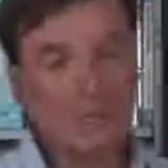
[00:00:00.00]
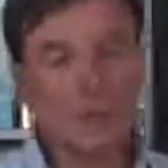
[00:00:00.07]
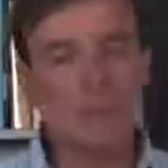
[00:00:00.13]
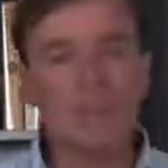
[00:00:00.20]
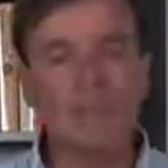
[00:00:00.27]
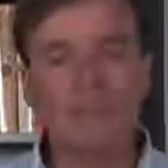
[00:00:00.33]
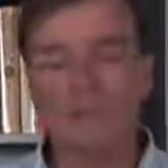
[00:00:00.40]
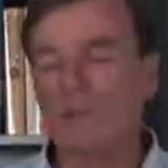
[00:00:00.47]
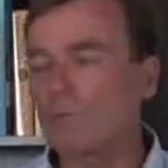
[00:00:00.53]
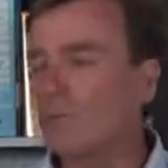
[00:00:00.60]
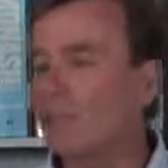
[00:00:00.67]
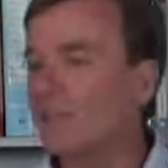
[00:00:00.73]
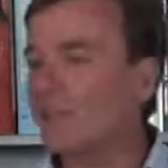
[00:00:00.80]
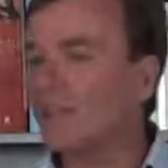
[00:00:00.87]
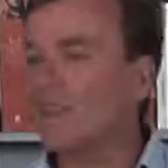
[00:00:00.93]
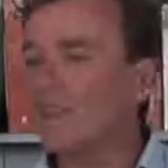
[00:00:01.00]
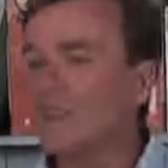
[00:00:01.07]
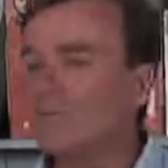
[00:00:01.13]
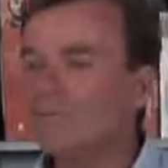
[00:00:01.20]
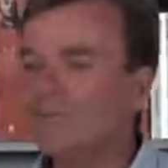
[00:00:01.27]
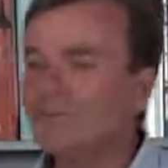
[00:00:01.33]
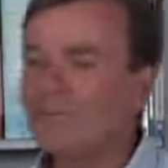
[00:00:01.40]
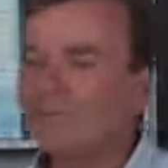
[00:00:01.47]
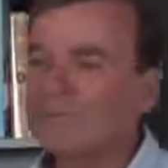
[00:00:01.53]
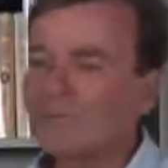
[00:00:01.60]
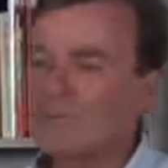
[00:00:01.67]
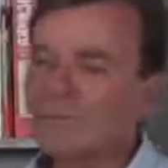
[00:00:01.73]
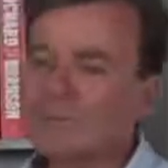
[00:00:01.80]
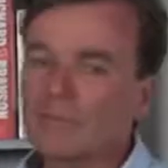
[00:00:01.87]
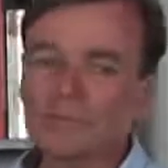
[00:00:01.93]
small business, what are you going to get?
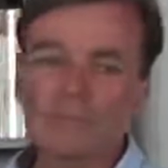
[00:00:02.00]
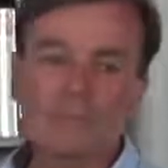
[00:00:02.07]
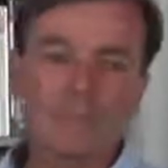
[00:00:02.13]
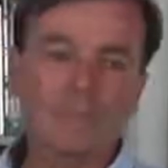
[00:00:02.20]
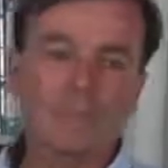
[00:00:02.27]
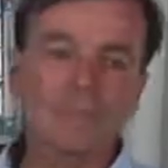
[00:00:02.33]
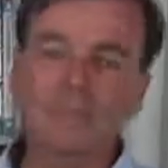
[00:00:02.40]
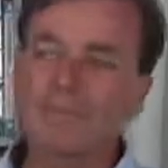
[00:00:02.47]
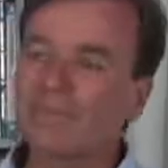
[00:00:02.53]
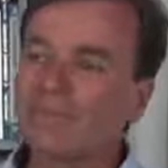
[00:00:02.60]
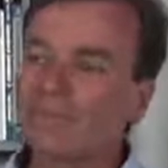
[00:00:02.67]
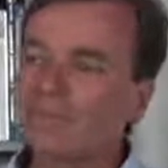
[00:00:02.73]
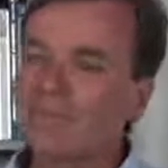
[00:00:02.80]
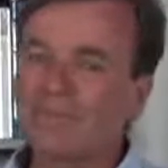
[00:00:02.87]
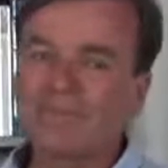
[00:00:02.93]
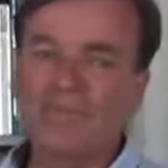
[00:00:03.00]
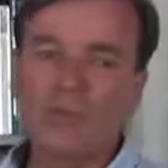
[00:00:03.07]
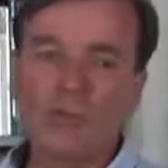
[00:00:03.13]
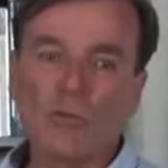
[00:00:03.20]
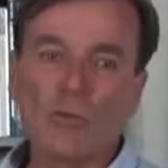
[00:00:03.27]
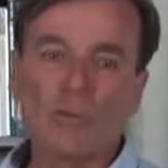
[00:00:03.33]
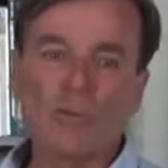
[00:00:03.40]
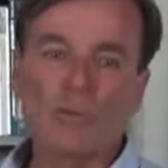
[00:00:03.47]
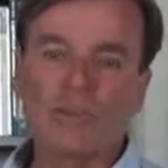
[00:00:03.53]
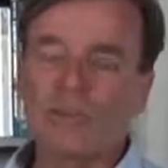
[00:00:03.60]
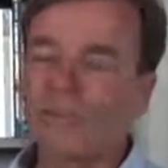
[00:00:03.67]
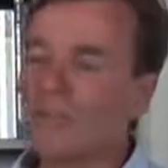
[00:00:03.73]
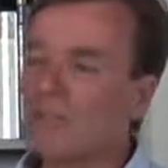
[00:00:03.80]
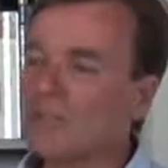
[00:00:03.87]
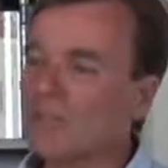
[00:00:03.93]
Small business. Small bu
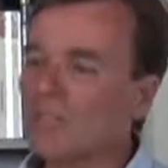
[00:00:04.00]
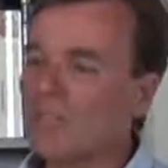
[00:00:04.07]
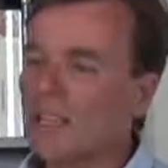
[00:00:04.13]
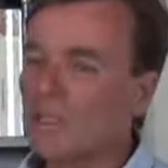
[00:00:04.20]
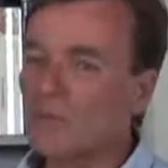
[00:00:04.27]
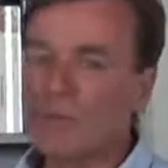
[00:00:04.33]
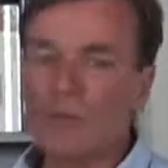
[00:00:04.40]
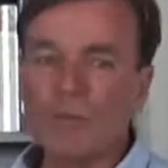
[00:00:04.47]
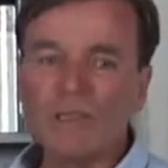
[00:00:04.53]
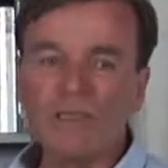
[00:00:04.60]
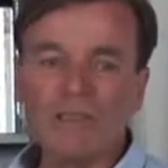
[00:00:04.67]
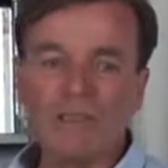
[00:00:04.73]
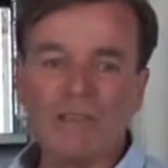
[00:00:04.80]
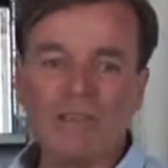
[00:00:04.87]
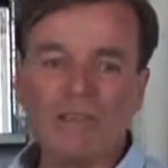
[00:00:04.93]
who wants to start a small business?